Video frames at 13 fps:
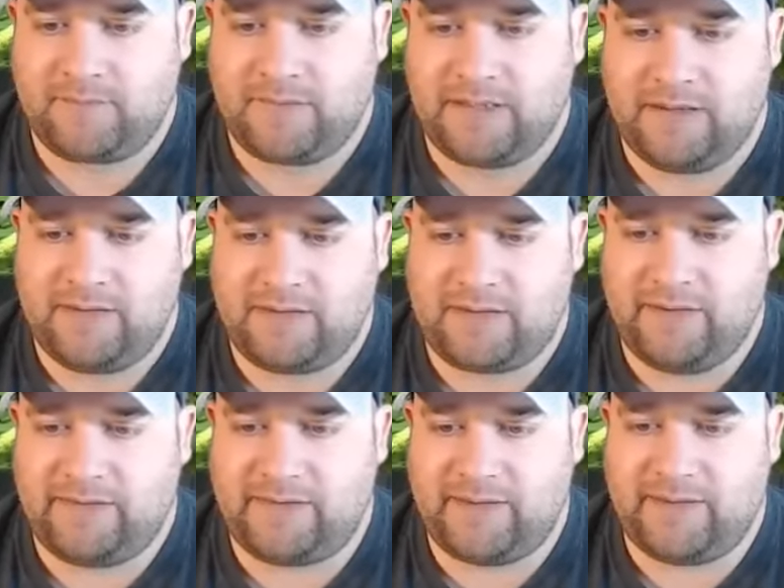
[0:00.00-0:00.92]
Charlie
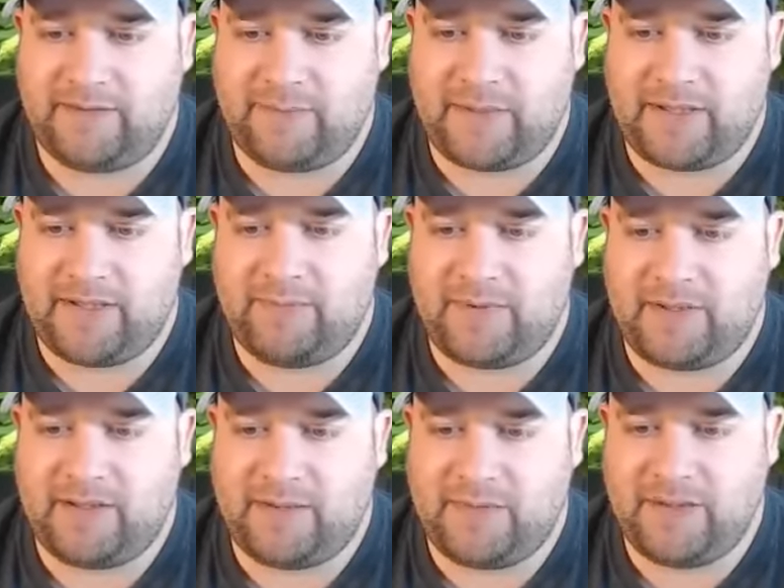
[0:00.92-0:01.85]
says, bye
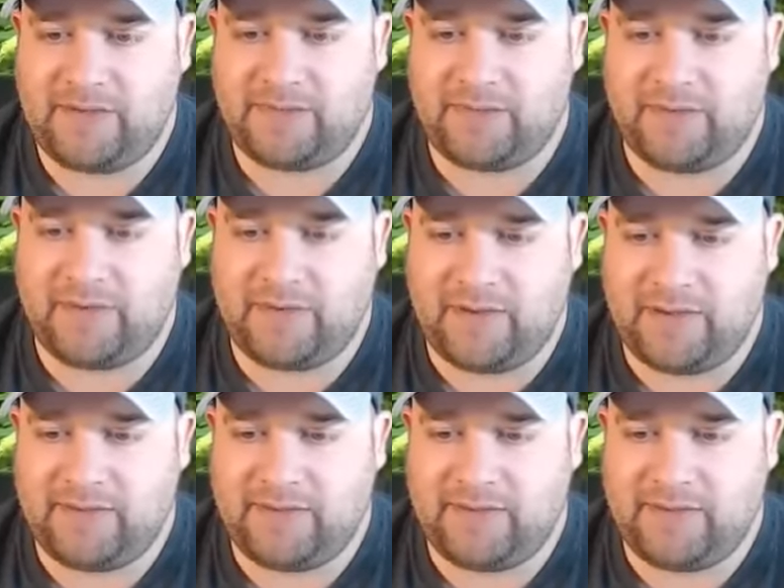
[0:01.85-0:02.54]
Bob, thanks for the great